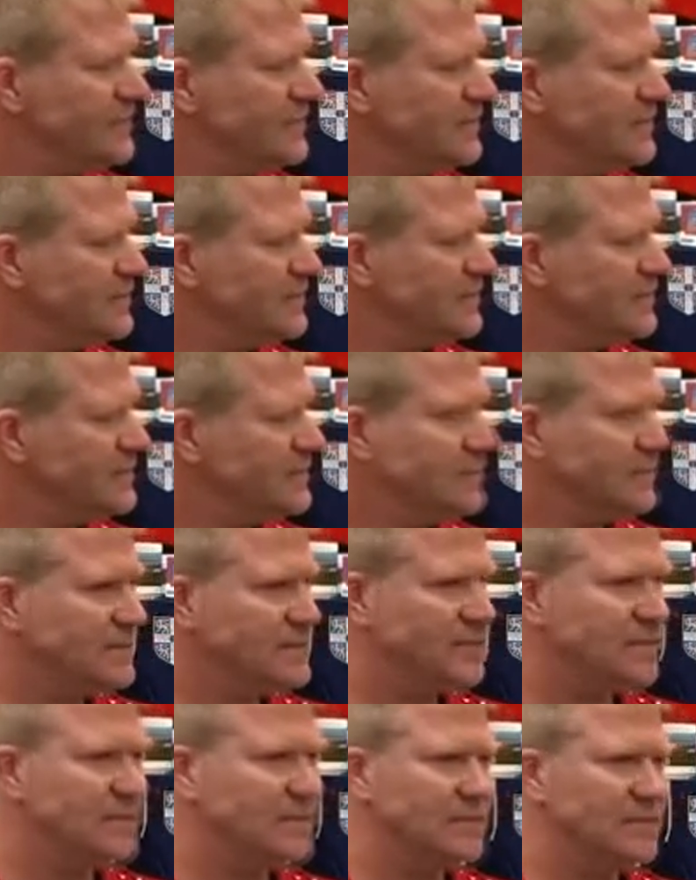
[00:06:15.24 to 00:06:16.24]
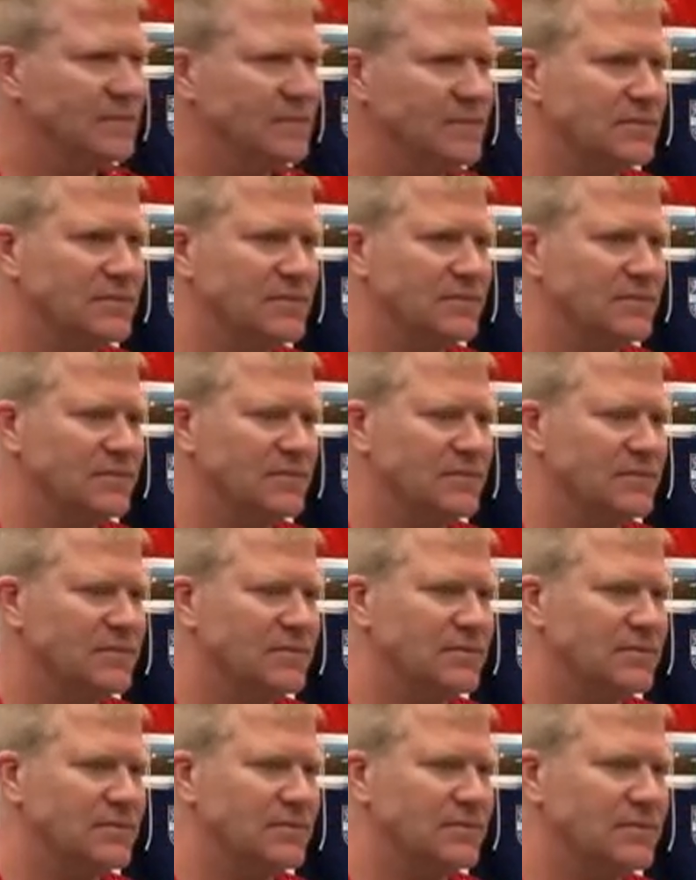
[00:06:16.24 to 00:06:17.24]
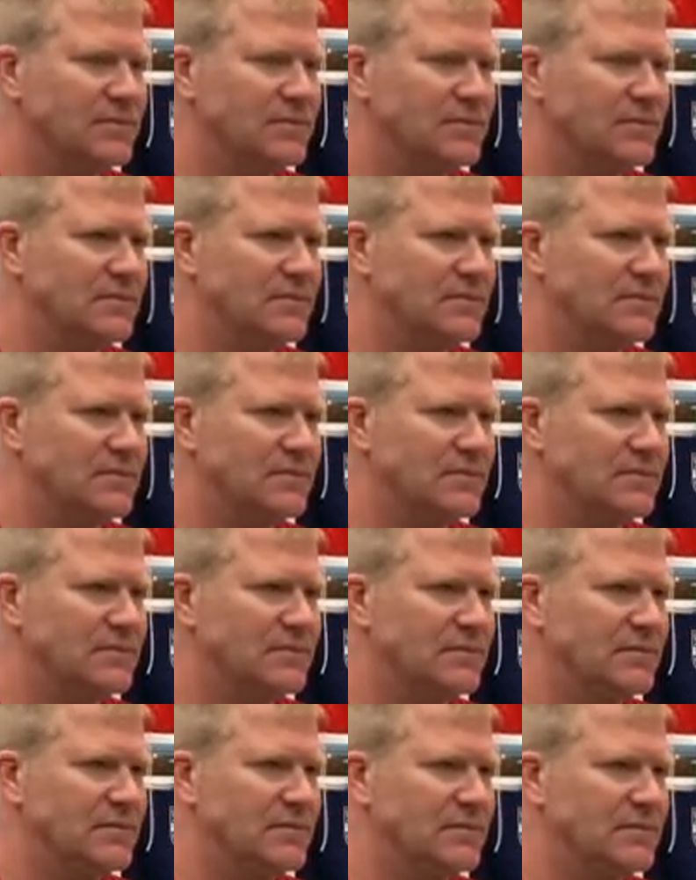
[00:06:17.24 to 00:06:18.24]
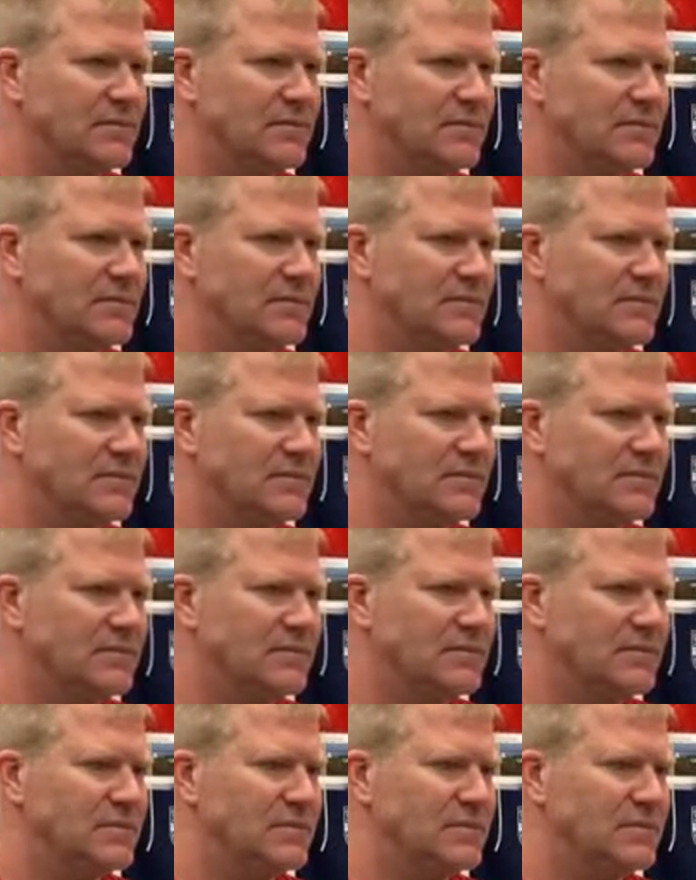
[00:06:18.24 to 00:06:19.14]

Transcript: The person shown says nothing.